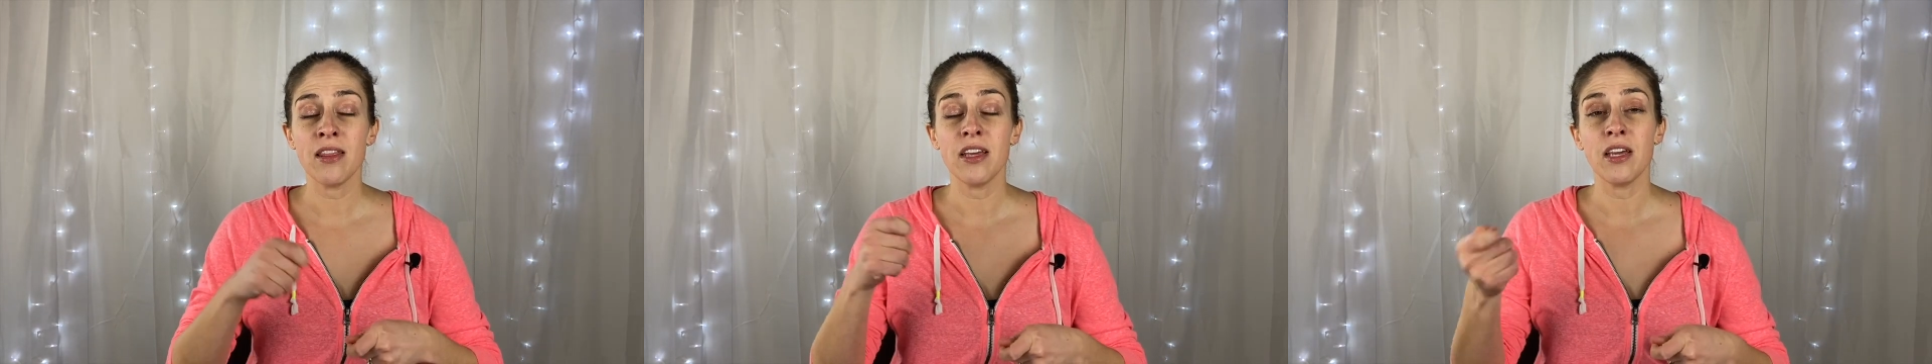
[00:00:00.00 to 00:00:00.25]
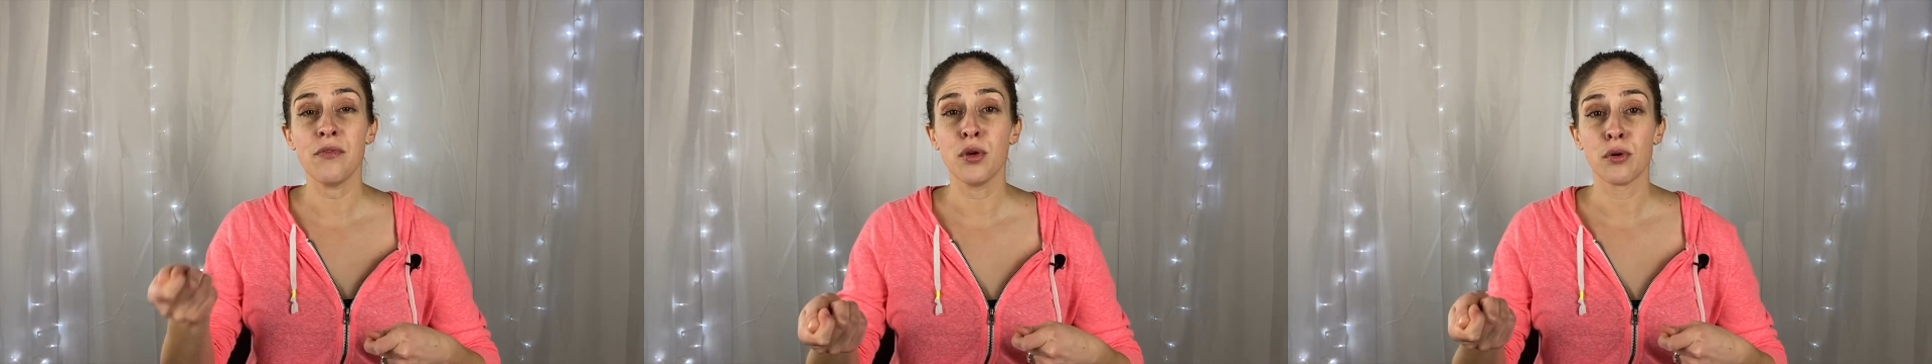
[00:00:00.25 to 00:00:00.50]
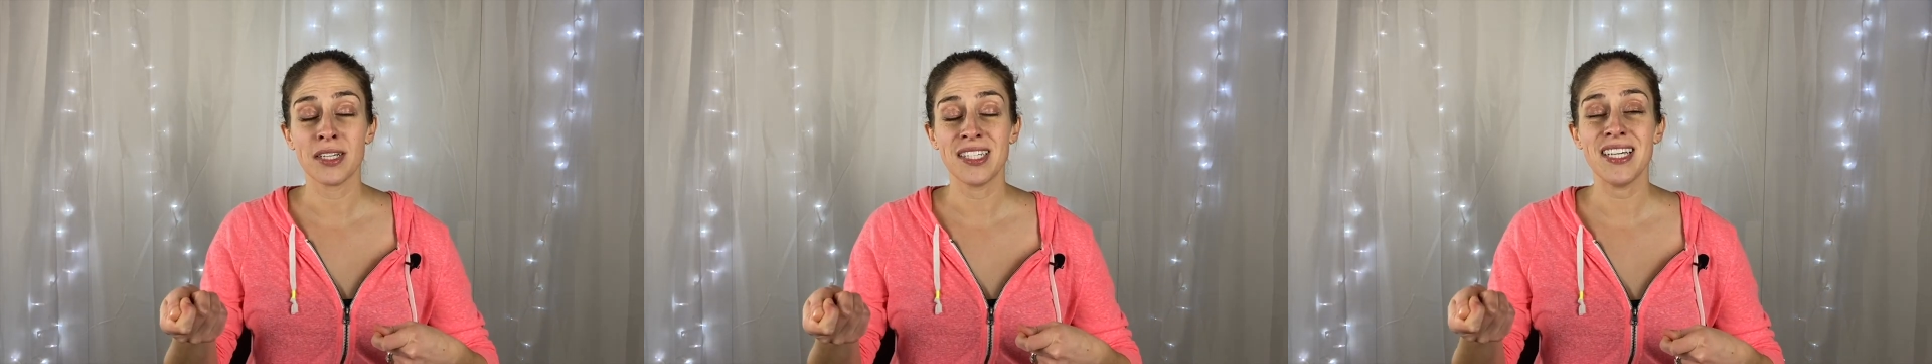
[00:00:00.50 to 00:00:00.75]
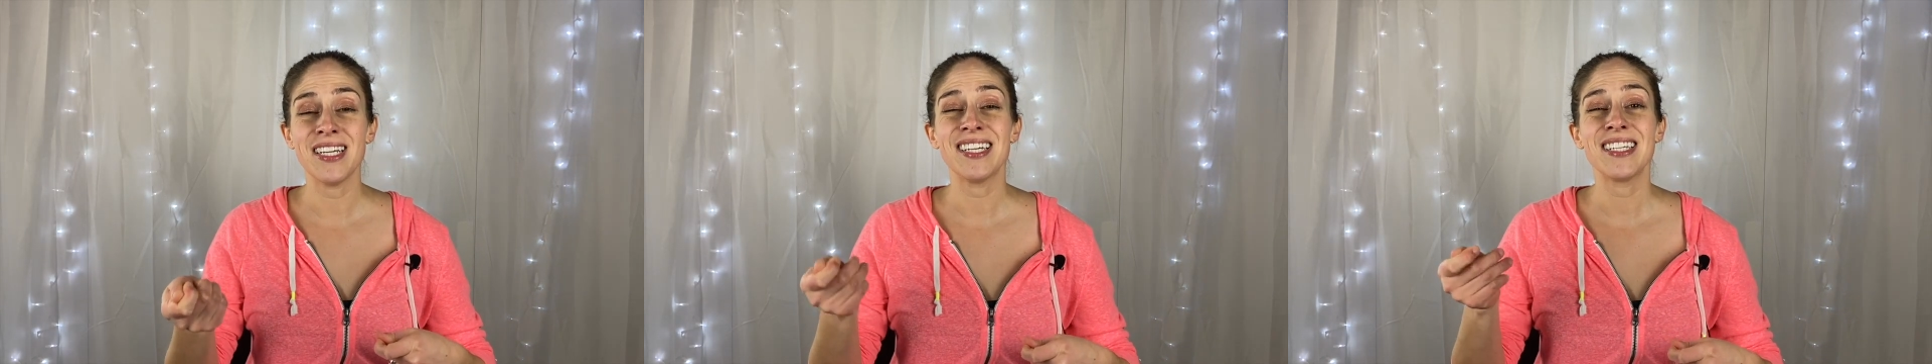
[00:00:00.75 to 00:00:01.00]
they give you a
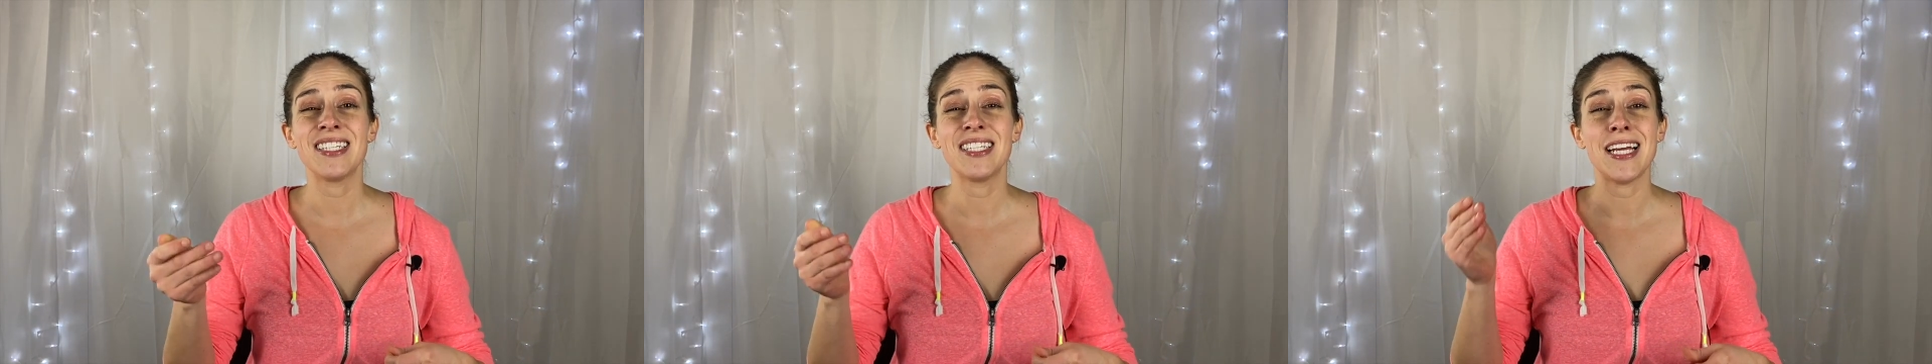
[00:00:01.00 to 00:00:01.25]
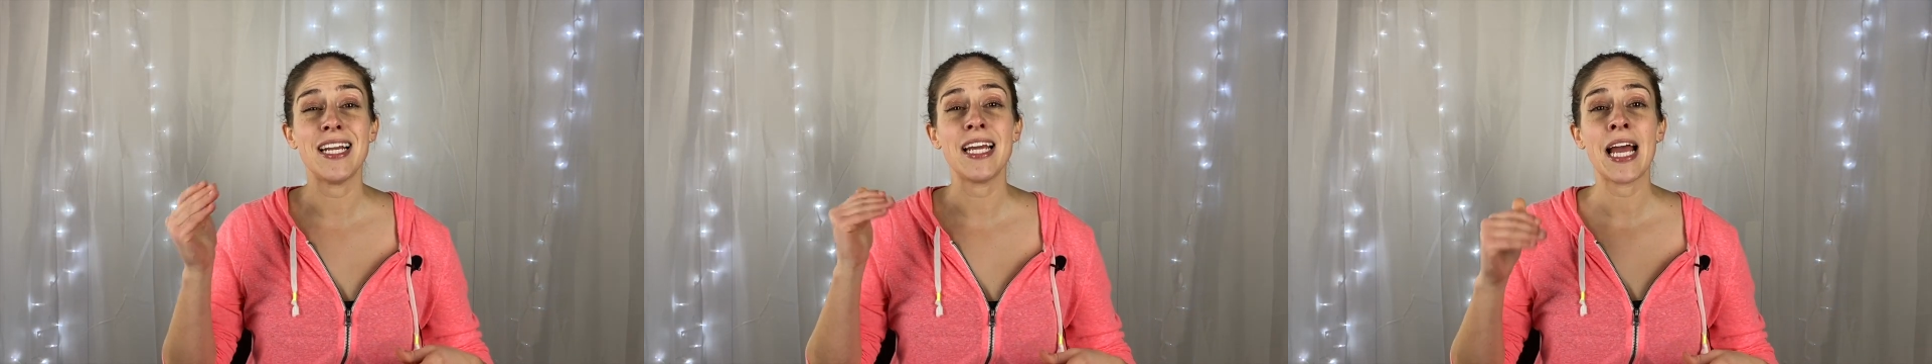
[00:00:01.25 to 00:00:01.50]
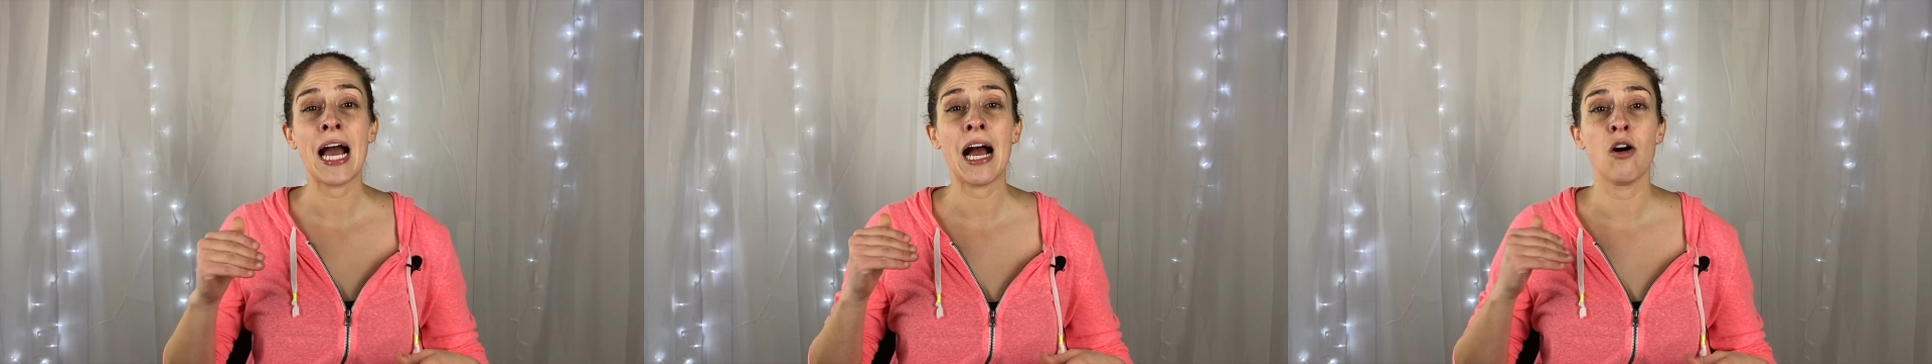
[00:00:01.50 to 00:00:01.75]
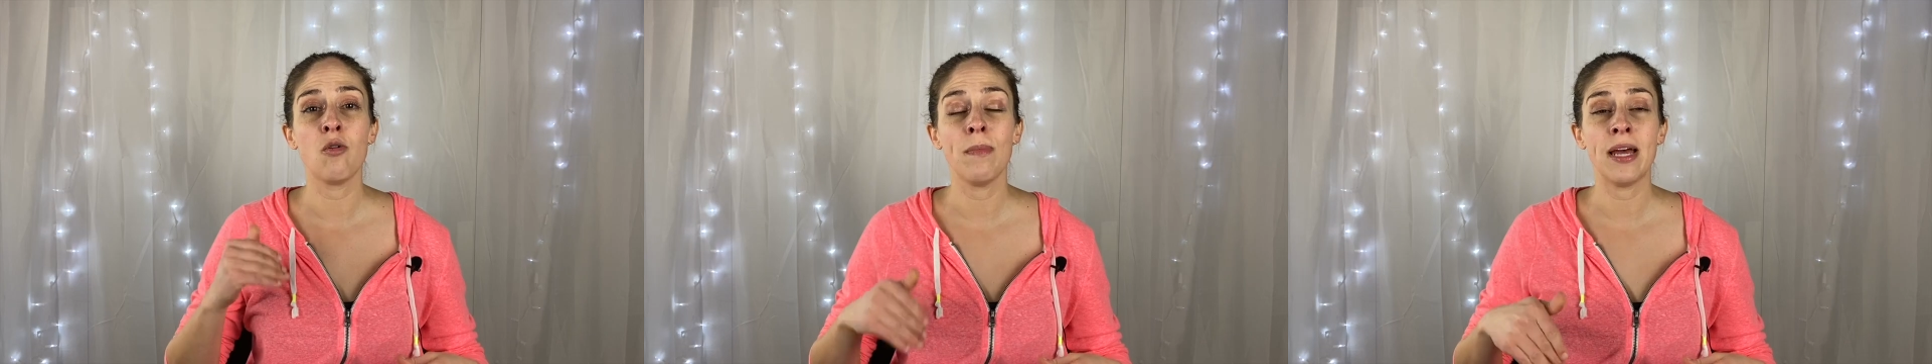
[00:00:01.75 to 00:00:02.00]
receipt stating
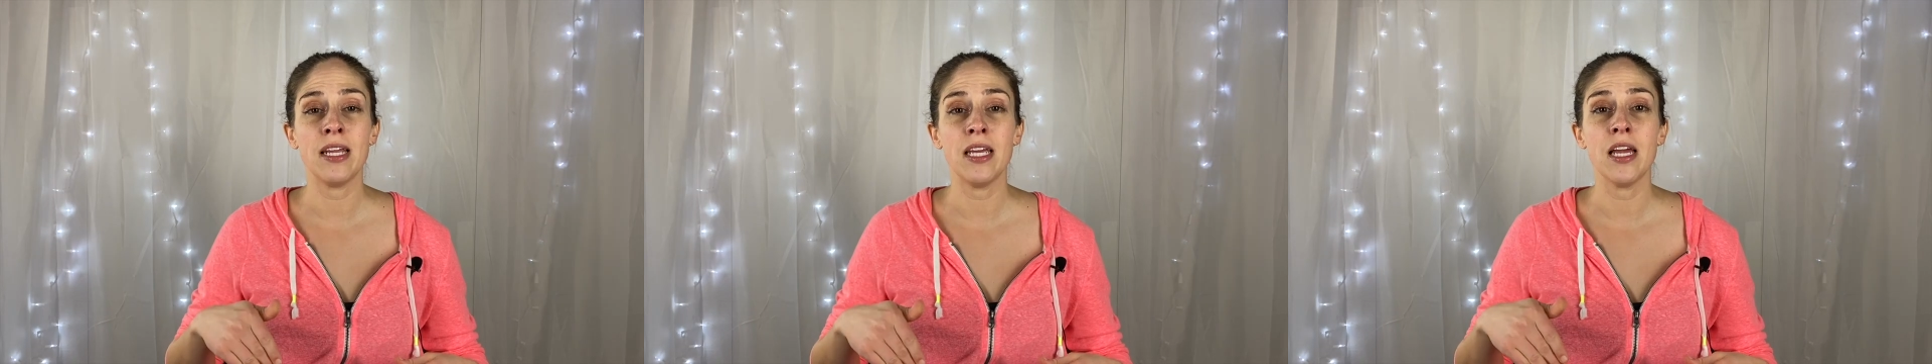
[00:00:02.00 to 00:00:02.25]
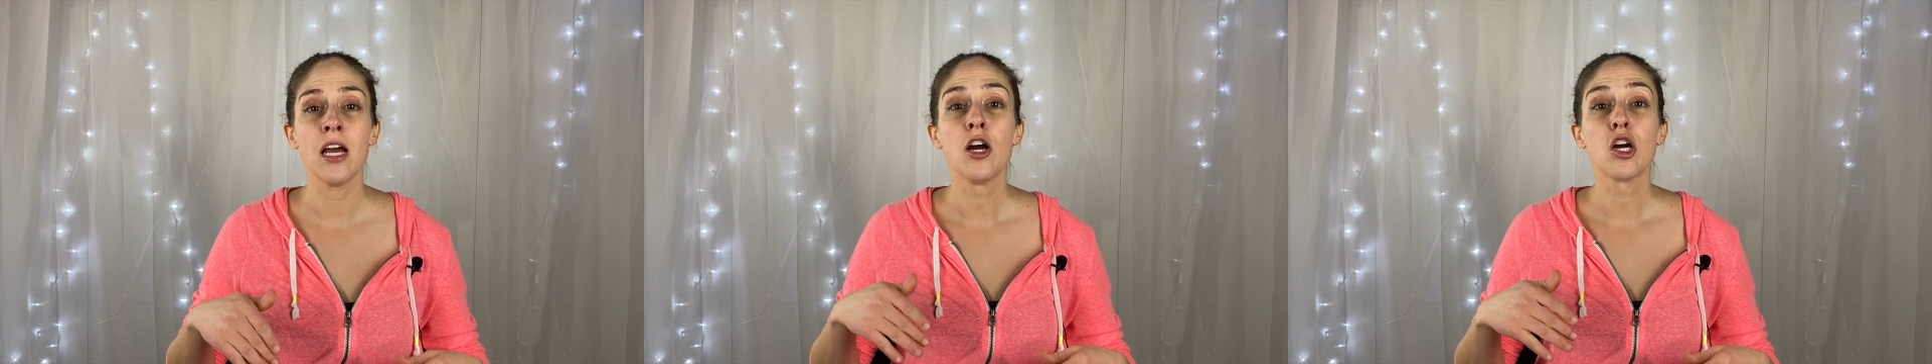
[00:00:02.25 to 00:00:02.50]
how many